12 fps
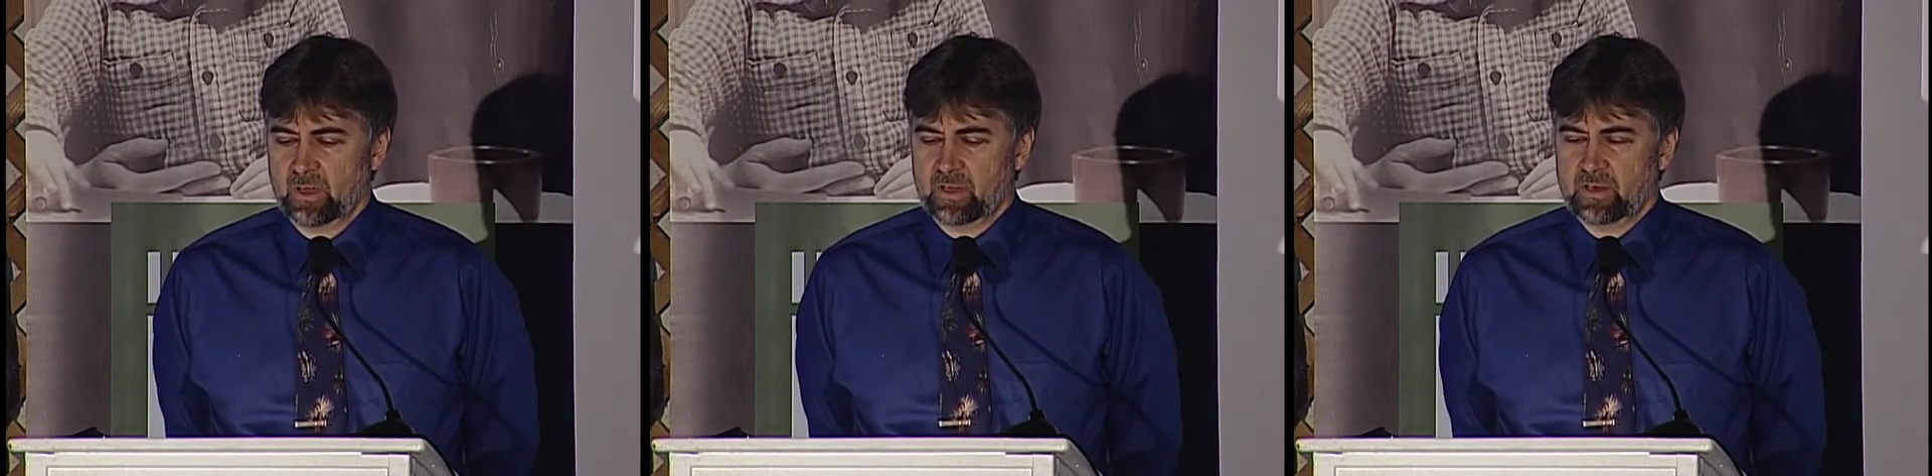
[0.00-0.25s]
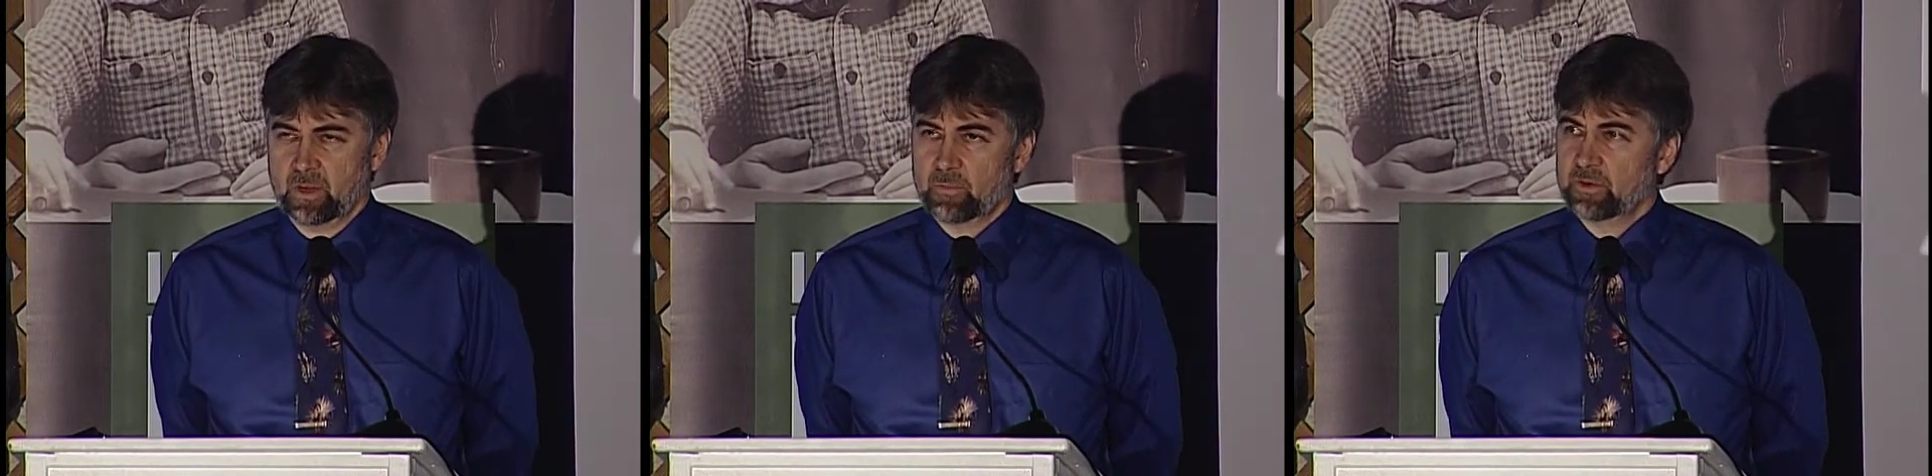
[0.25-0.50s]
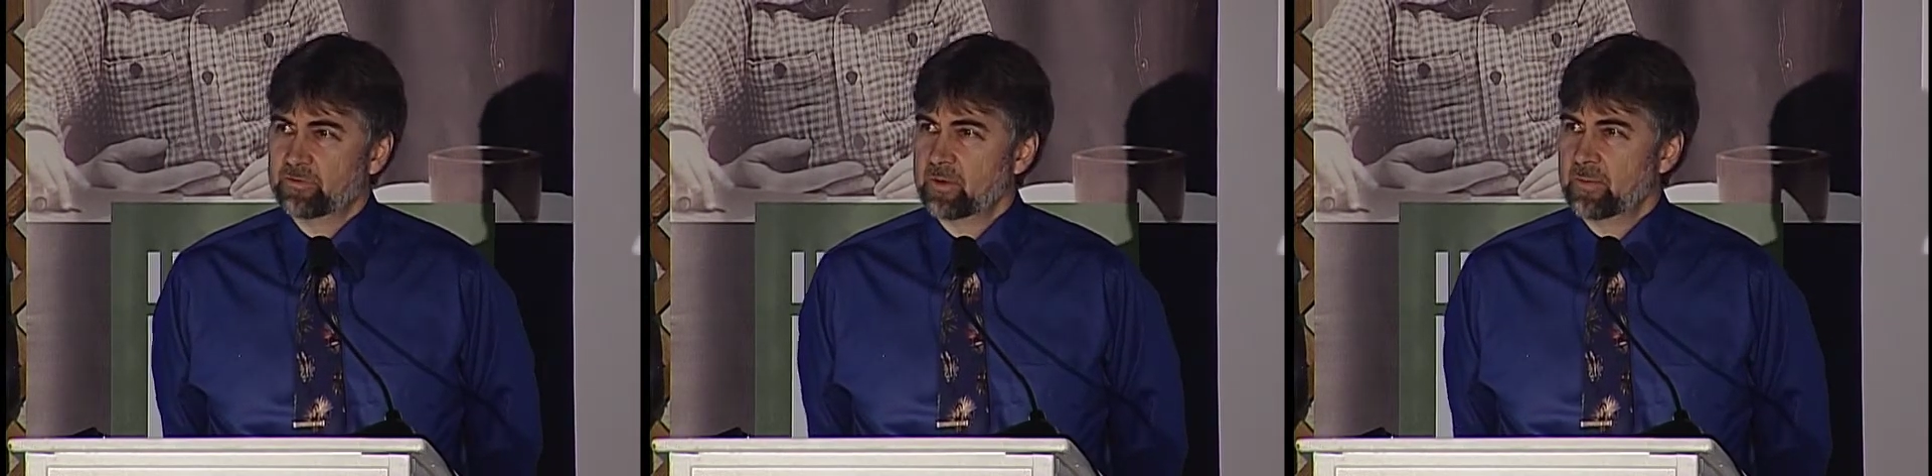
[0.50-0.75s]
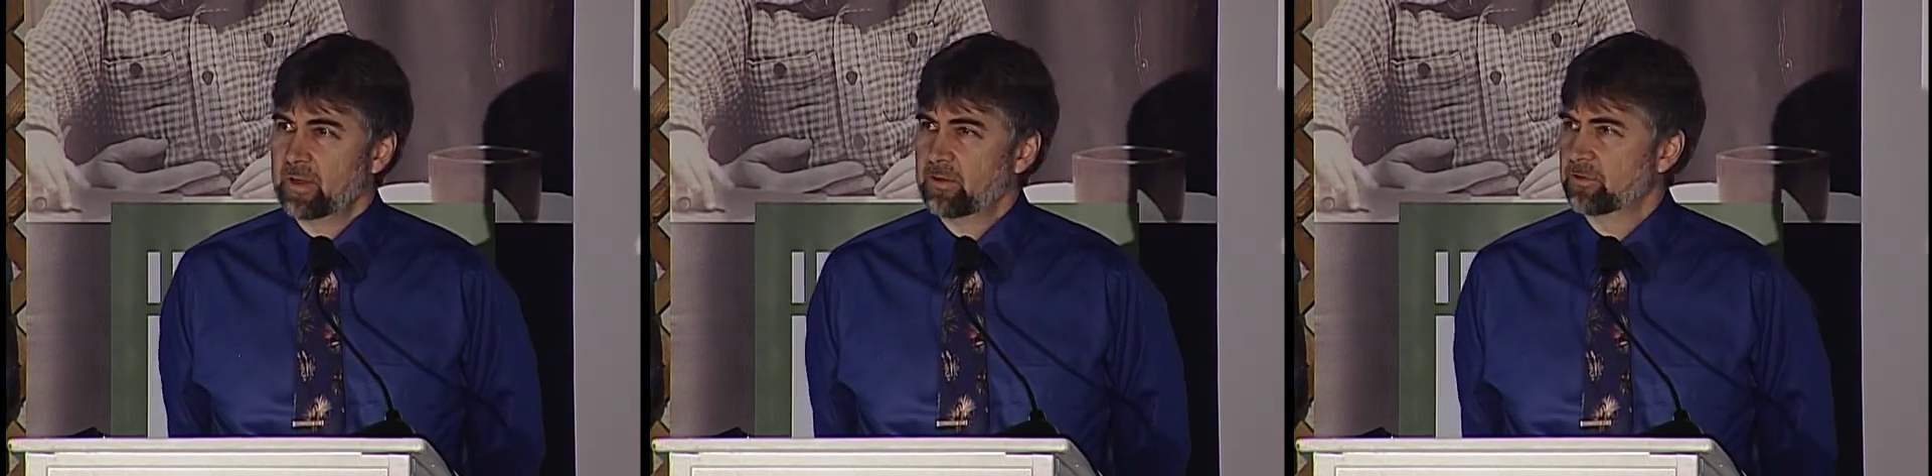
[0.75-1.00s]
Numbers
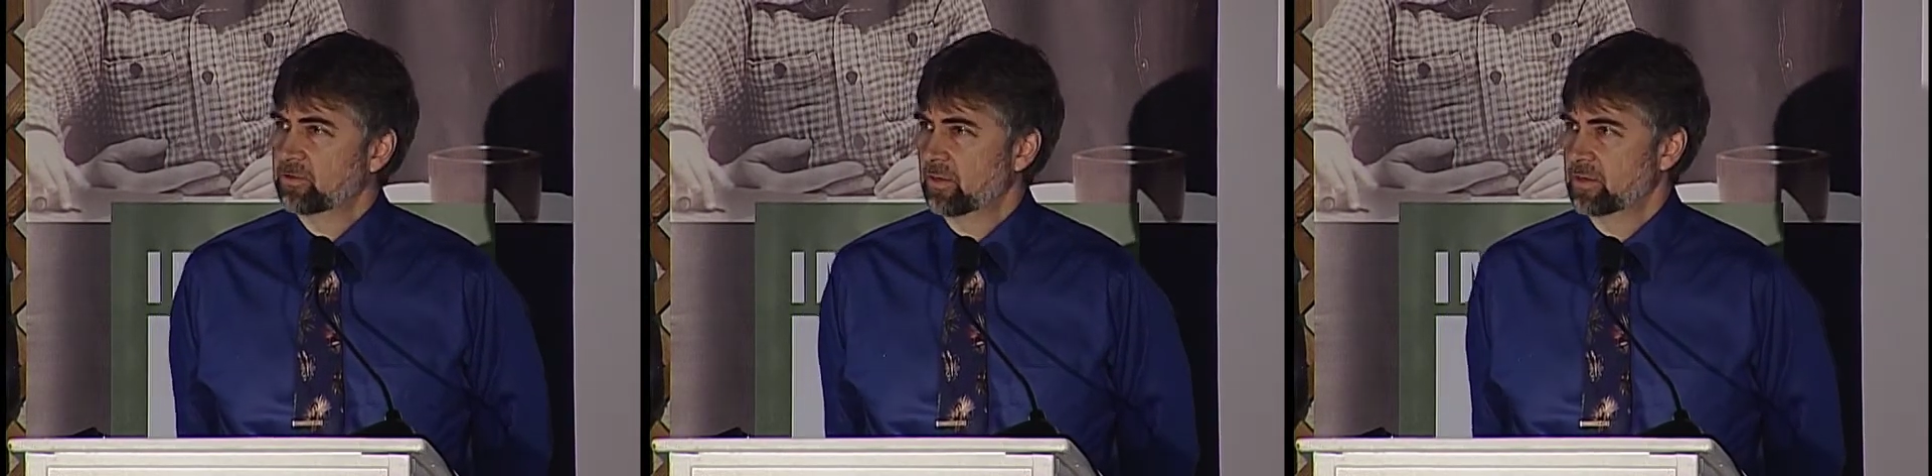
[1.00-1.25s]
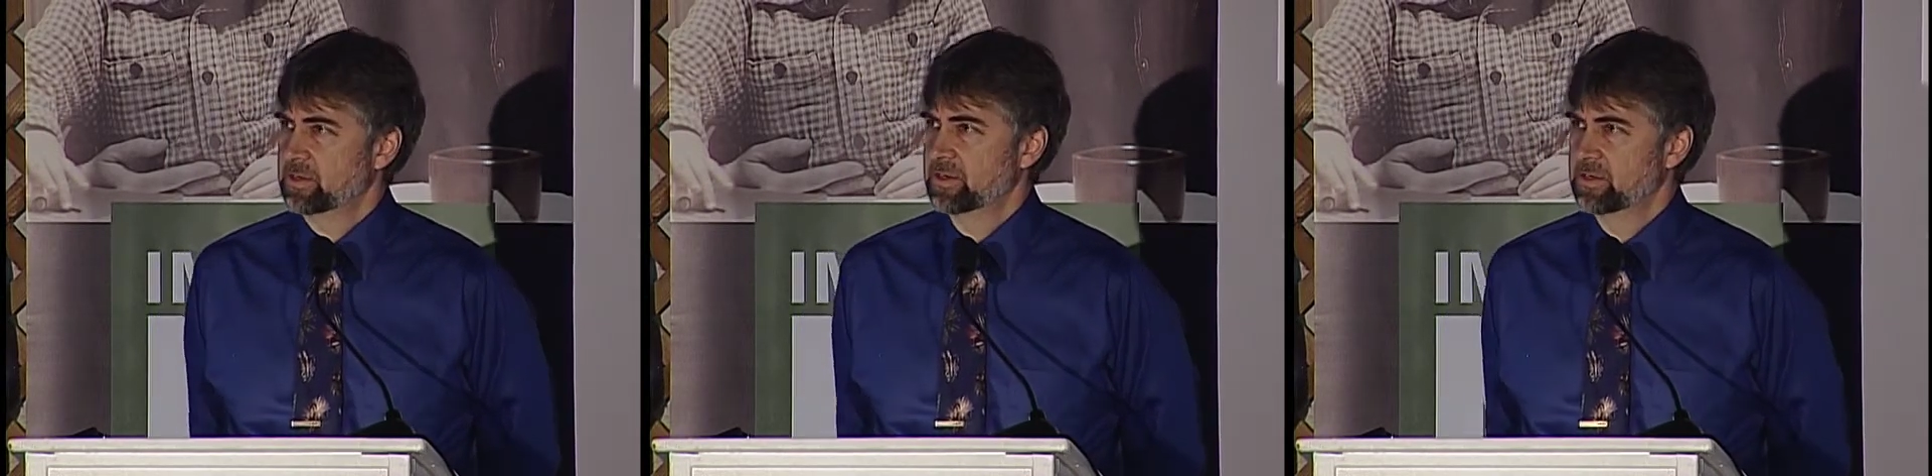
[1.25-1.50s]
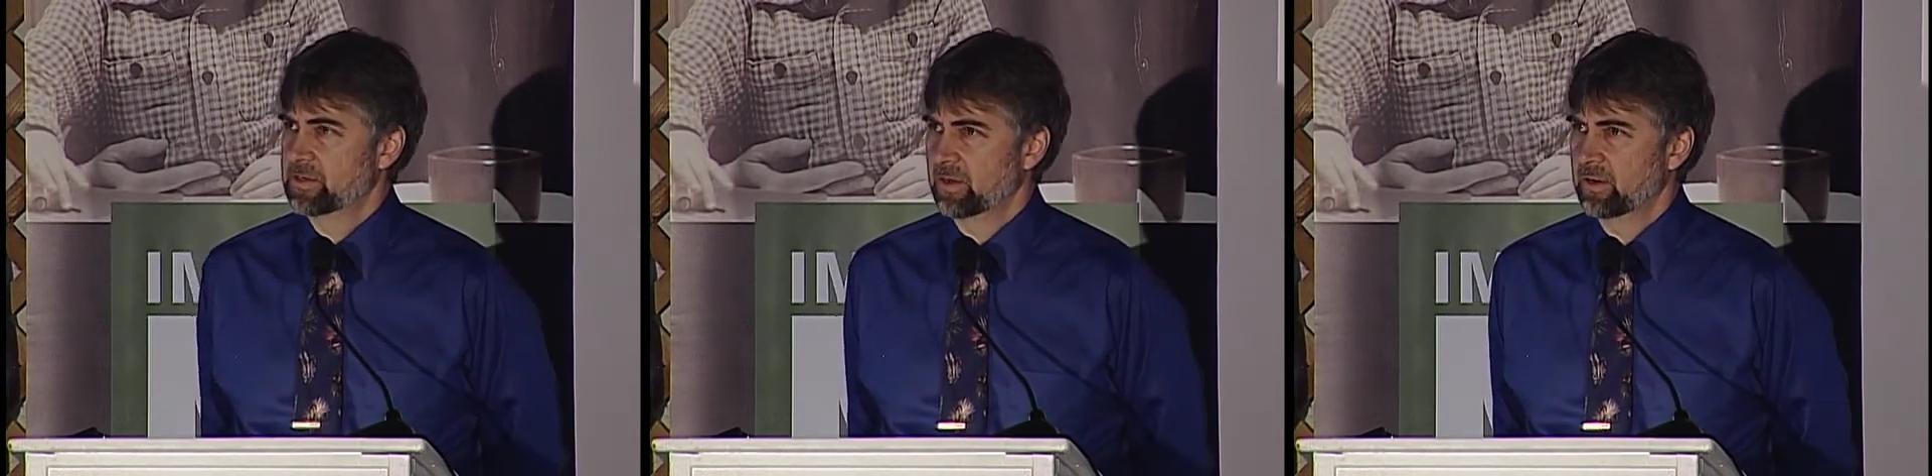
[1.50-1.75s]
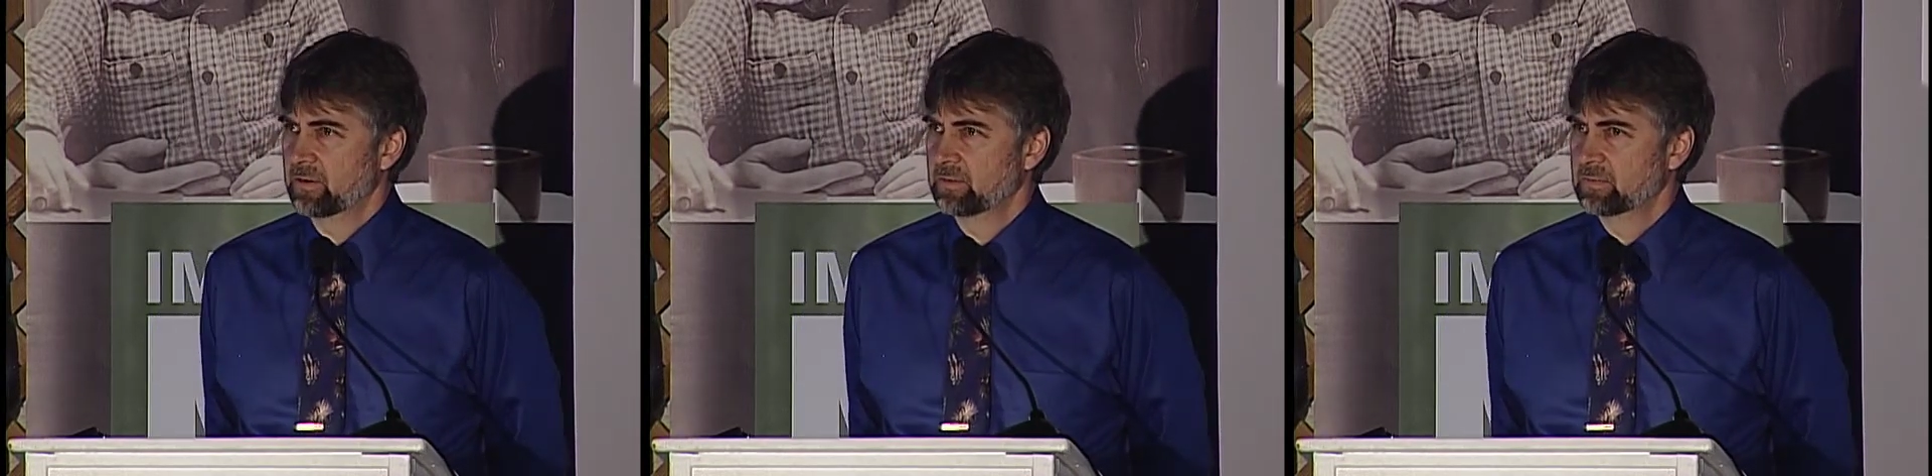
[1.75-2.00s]
from other sources,
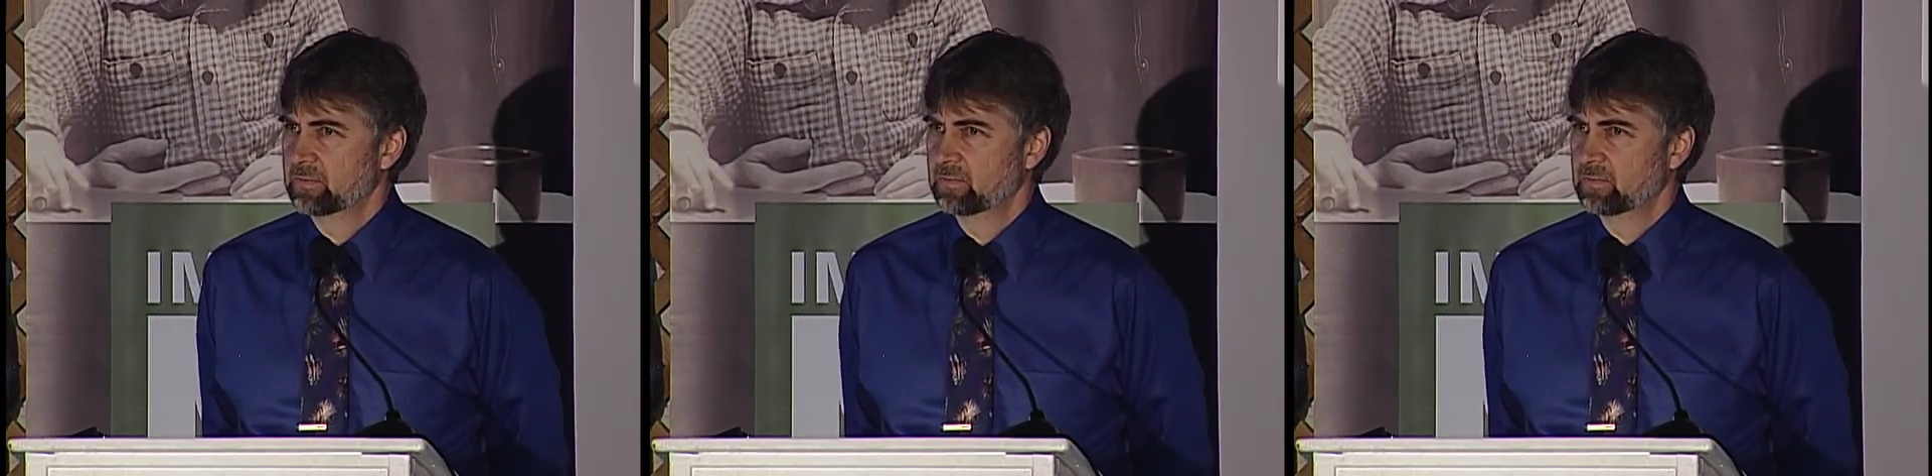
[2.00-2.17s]
though,